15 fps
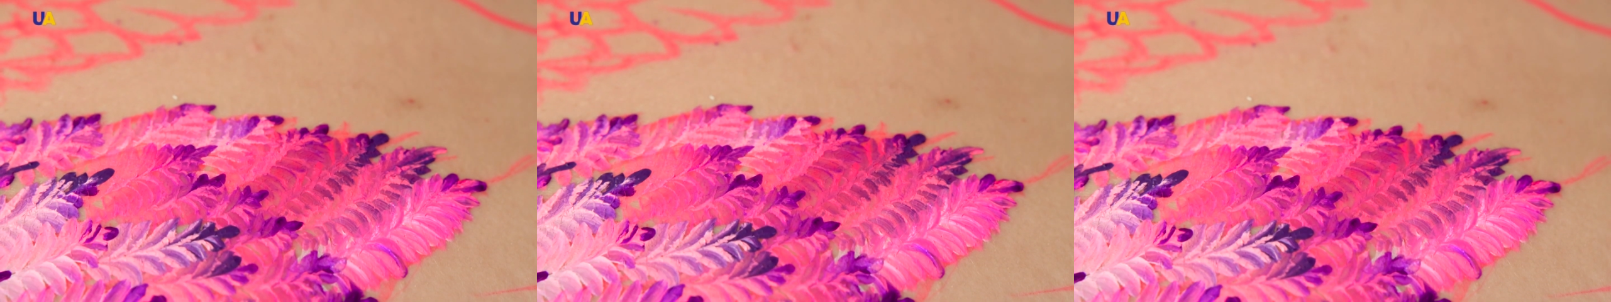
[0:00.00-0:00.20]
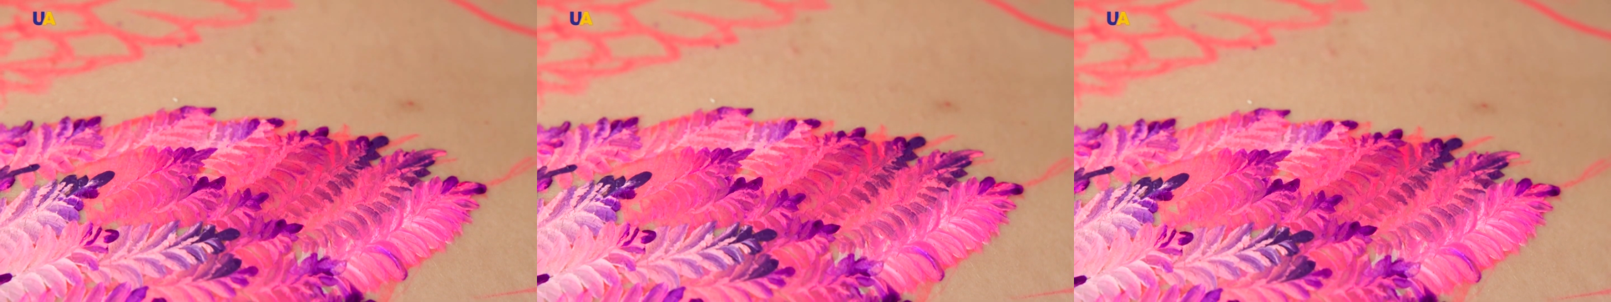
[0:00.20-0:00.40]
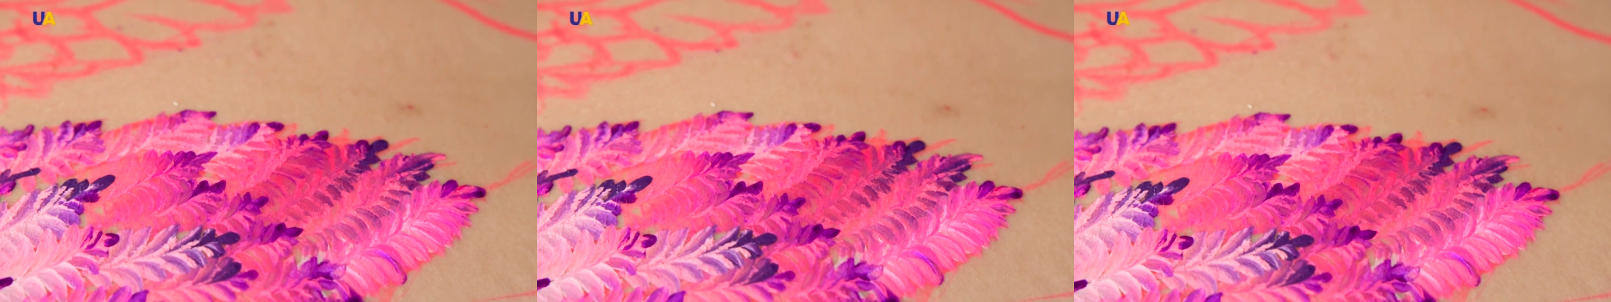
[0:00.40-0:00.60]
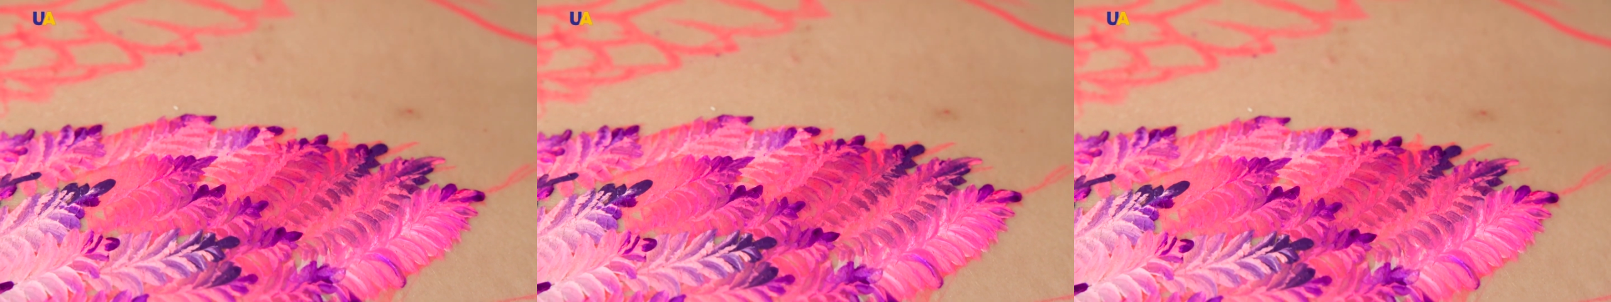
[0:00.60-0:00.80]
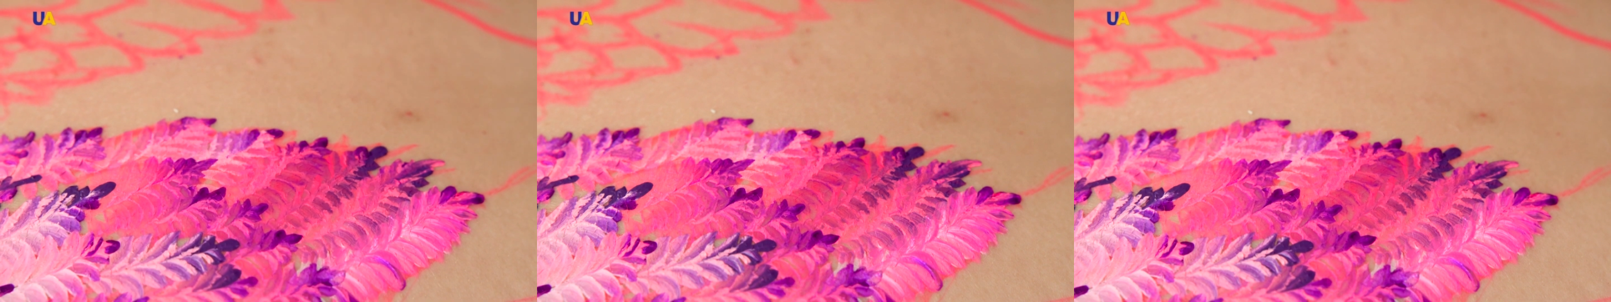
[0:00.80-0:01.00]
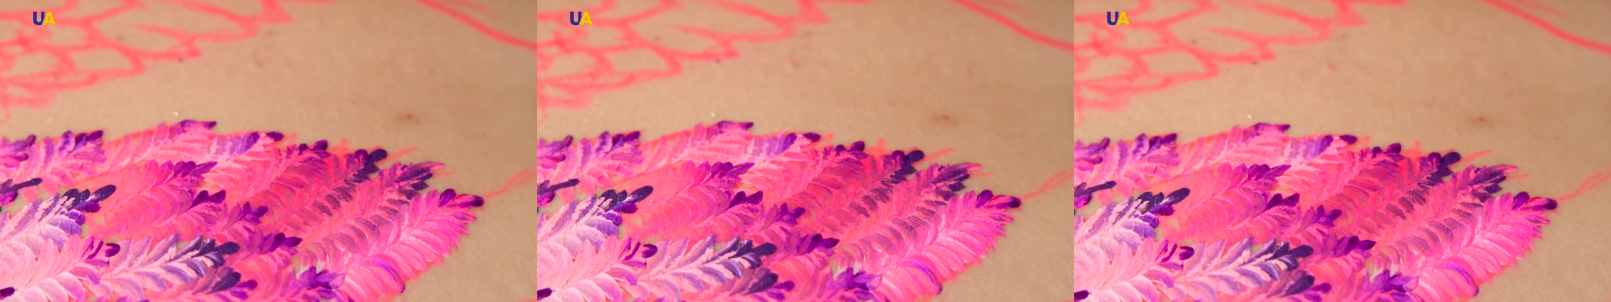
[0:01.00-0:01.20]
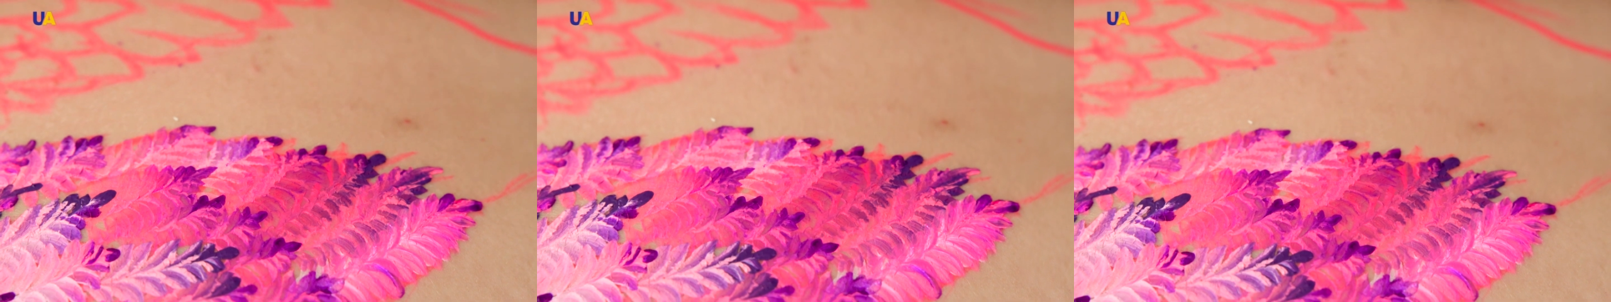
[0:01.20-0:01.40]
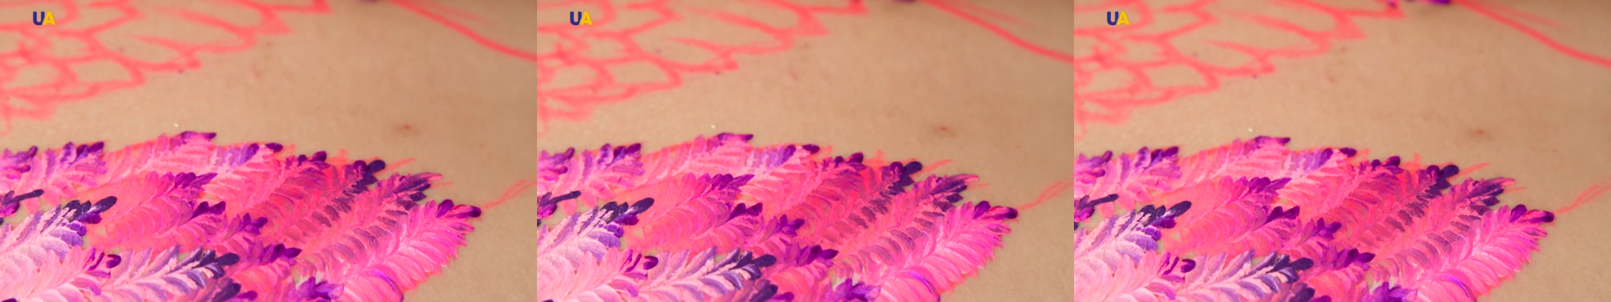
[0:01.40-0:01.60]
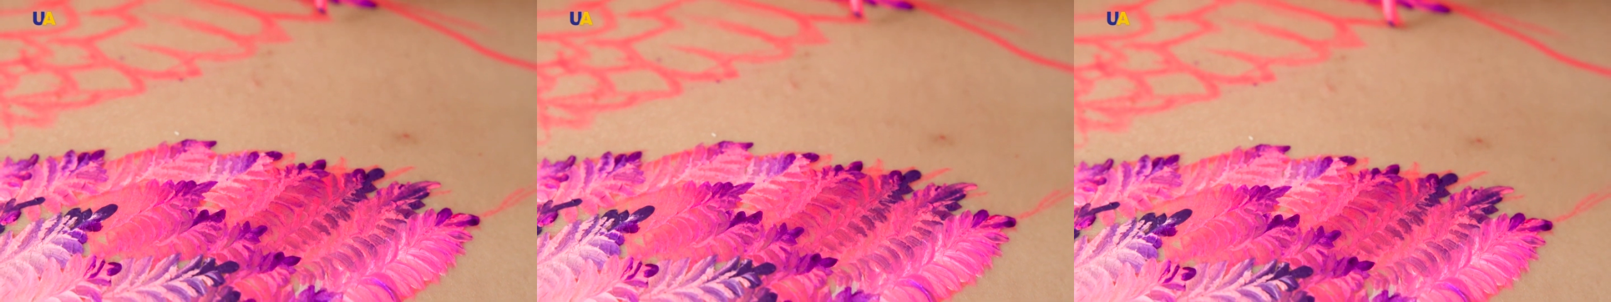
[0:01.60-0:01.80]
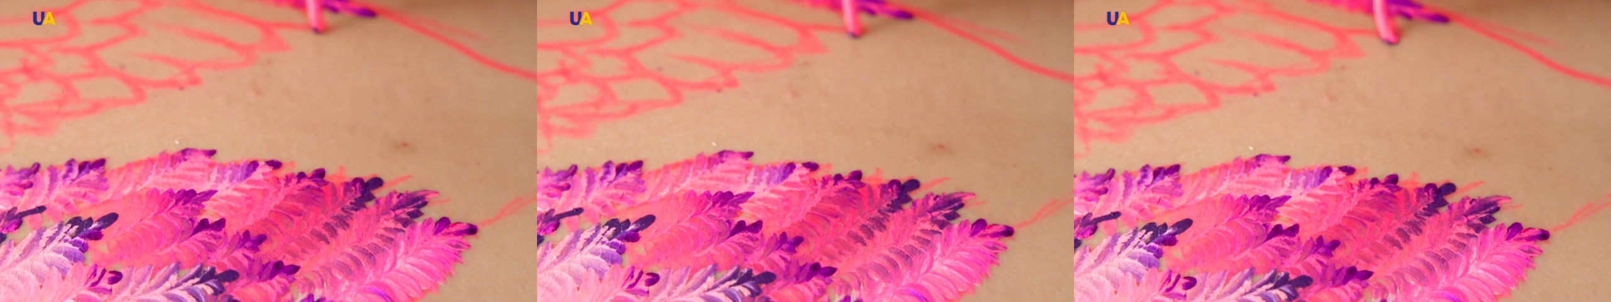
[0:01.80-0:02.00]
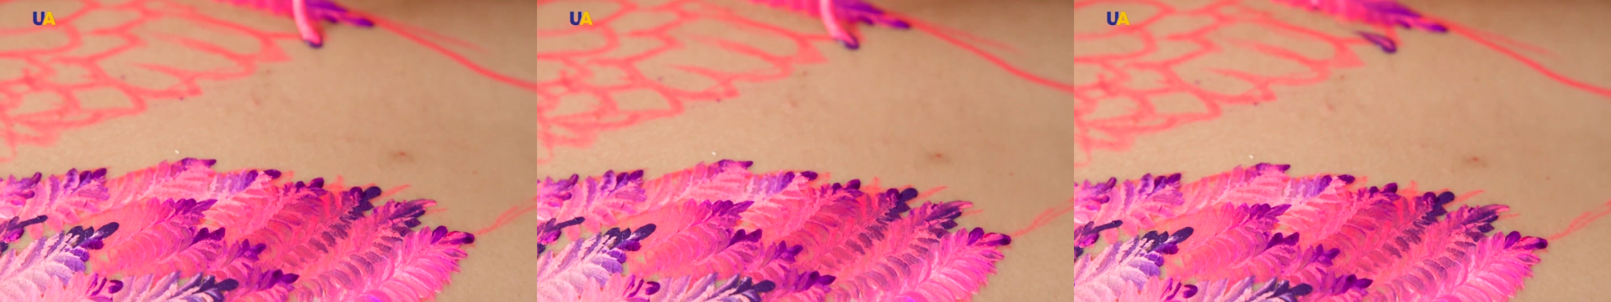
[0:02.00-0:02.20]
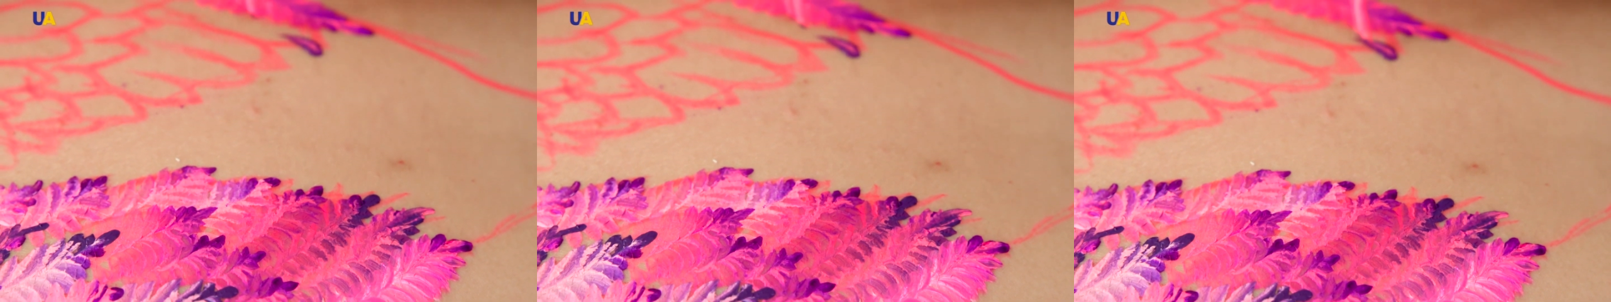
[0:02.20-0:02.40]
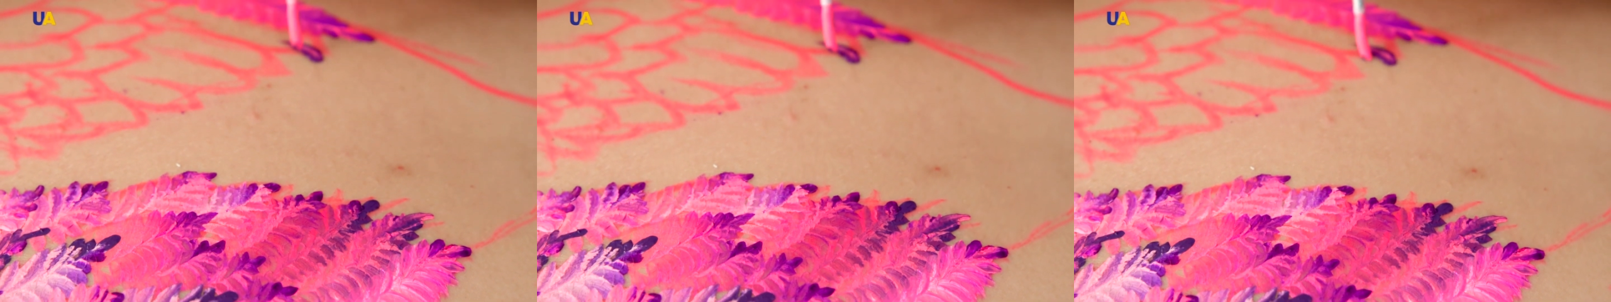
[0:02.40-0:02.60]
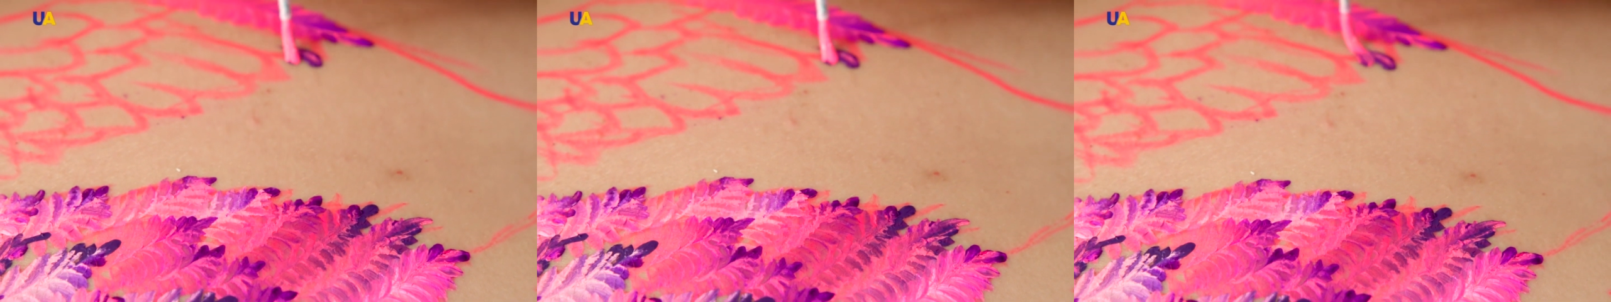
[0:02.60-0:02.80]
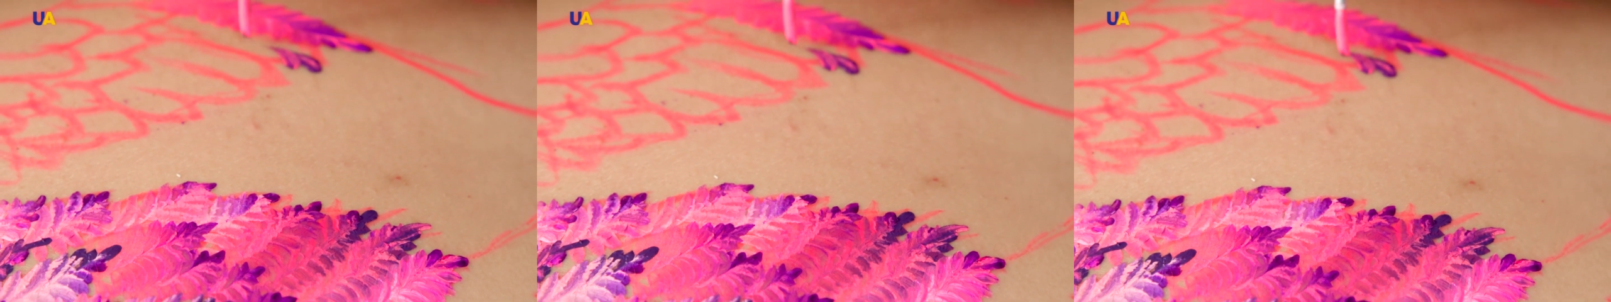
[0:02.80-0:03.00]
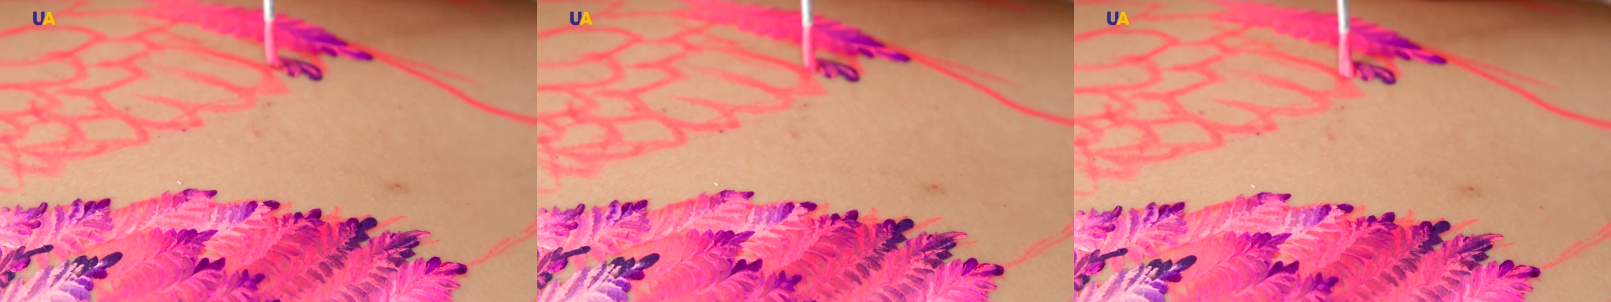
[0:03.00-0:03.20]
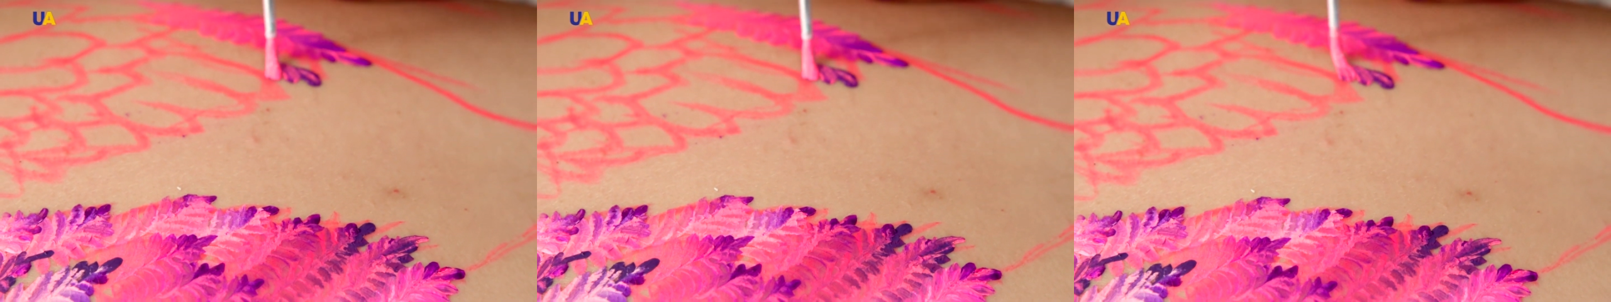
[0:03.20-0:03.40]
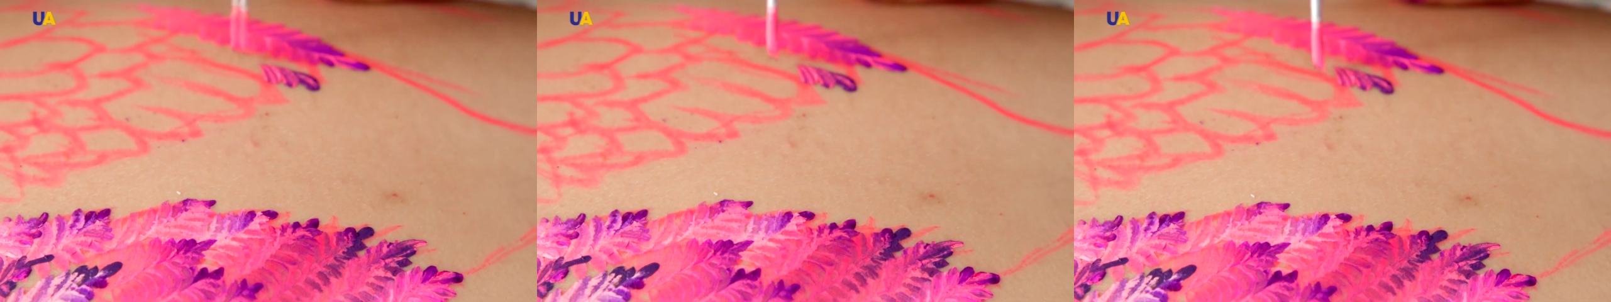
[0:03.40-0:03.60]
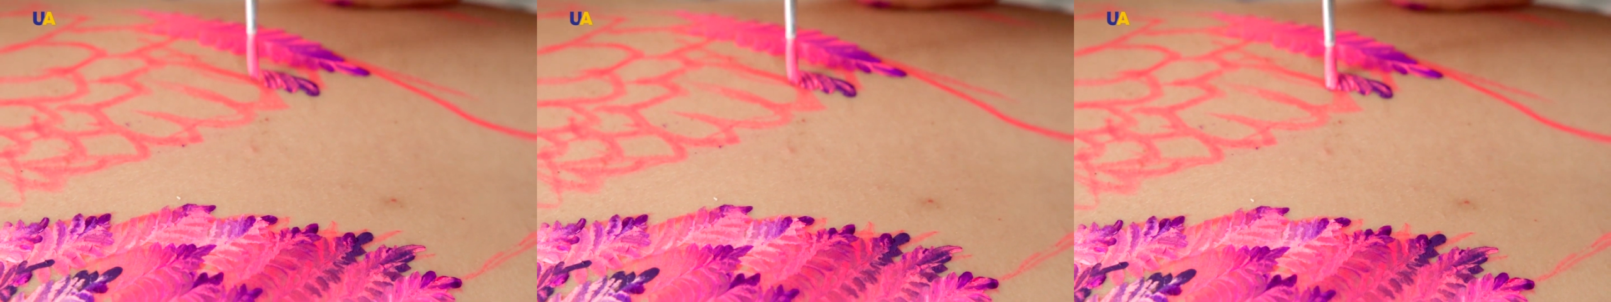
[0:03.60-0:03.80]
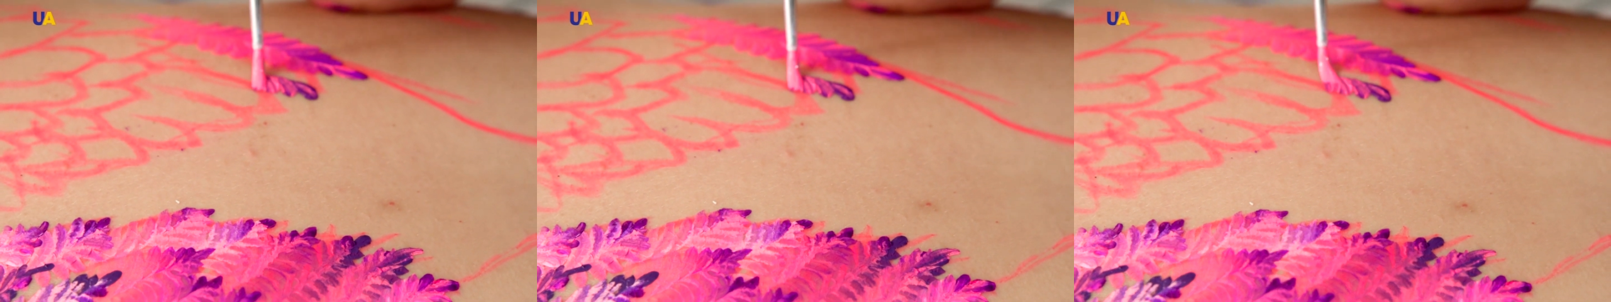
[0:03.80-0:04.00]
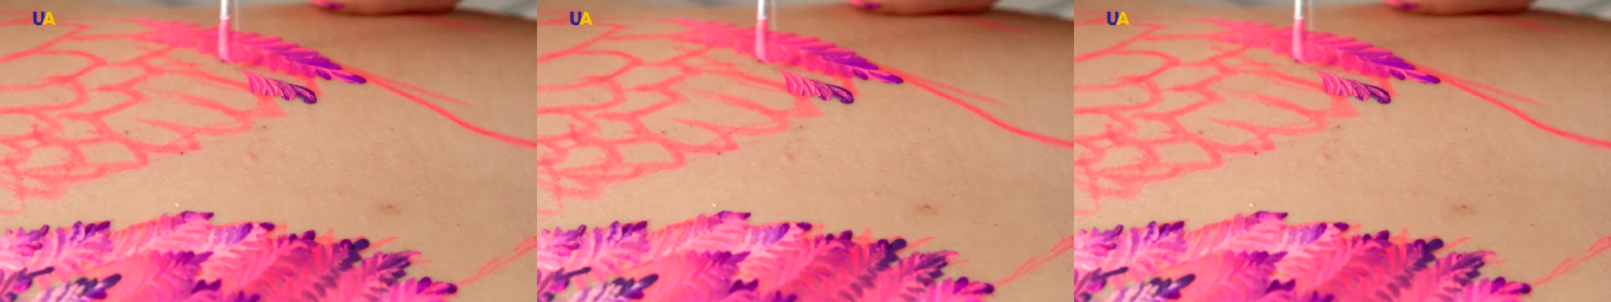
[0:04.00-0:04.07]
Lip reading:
(no speaker visible)